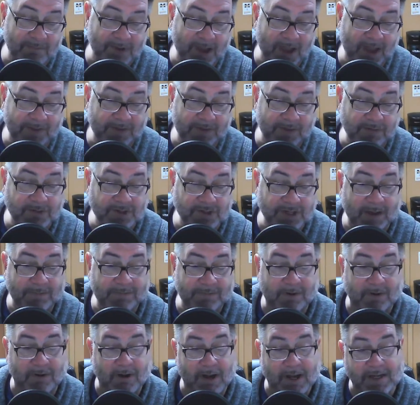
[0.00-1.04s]
out Matthew
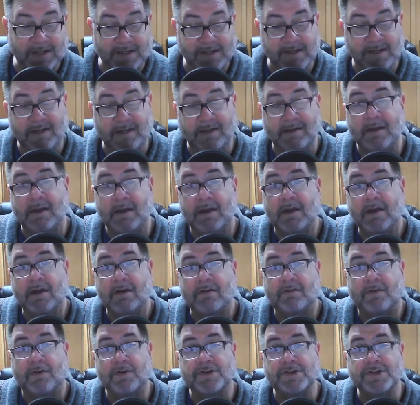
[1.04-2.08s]
chapter 18,
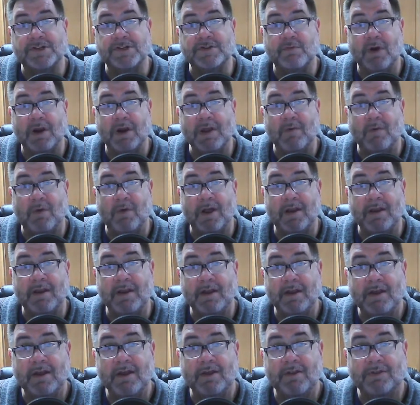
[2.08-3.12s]
verses
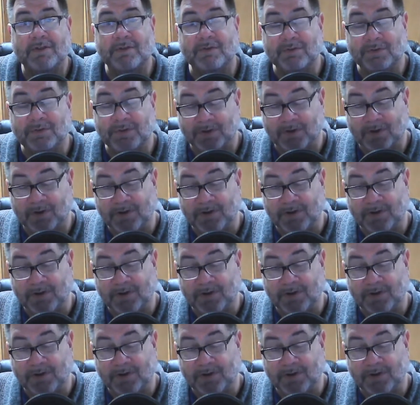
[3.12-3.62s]
21 through